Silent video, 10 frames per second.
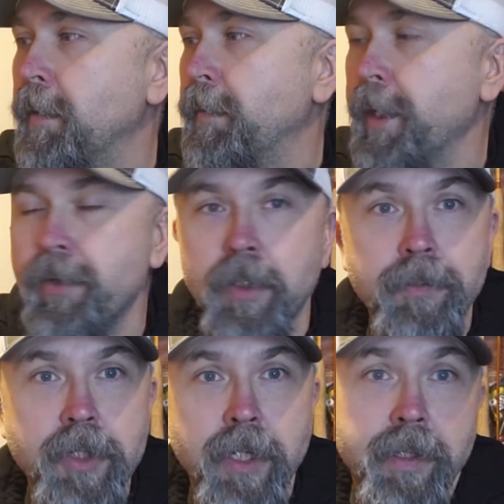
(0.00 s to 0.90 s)
petroleum
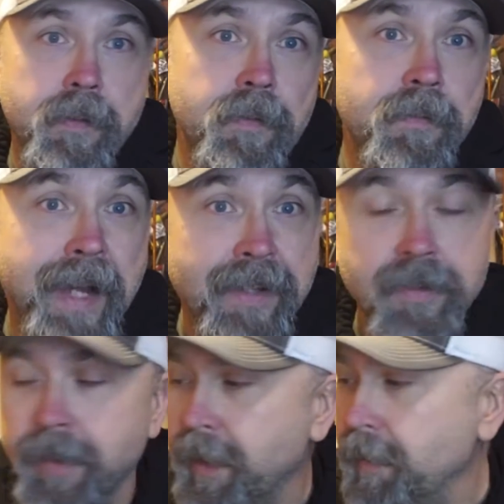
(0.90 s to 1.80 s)
jelly,
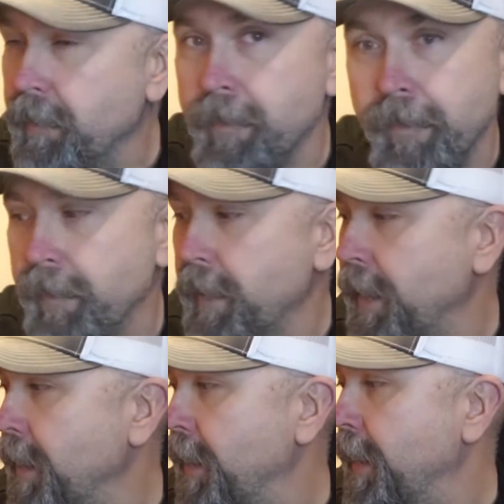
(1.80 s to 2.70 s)
Vaseline,
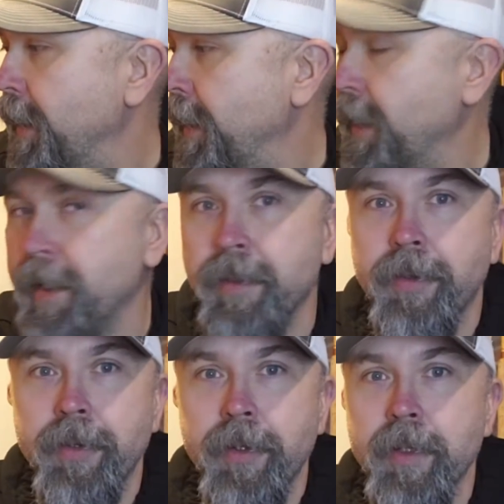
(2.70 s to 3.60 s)
and the
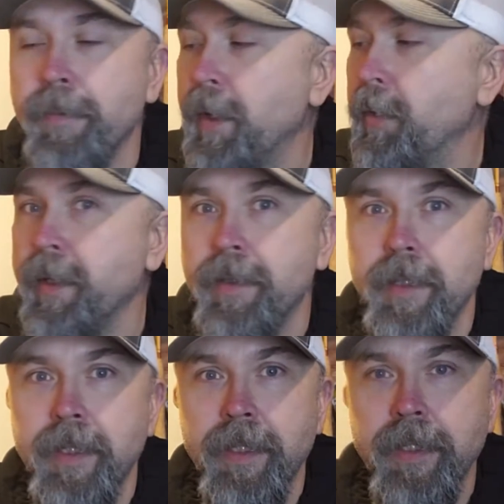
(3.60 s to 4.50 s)
third component
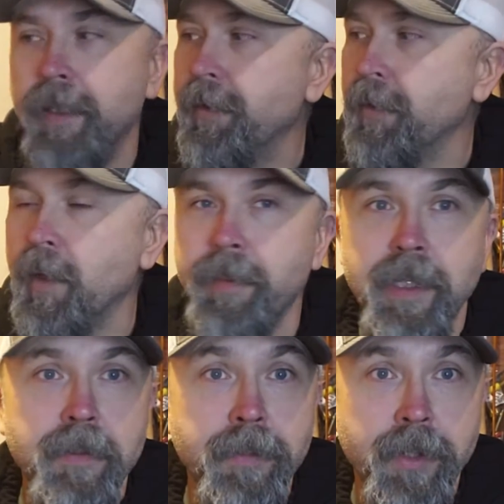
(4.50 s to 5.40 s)
is going to
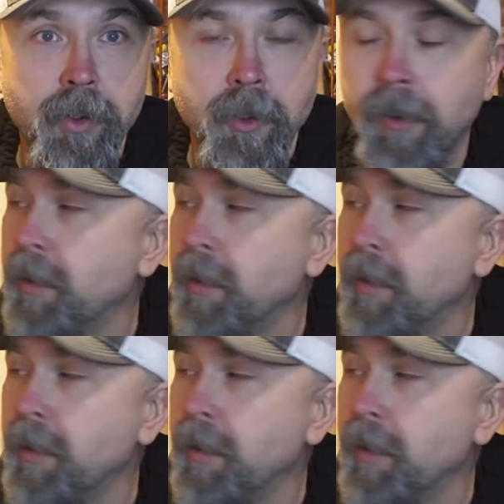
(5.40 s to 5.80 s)
be mineral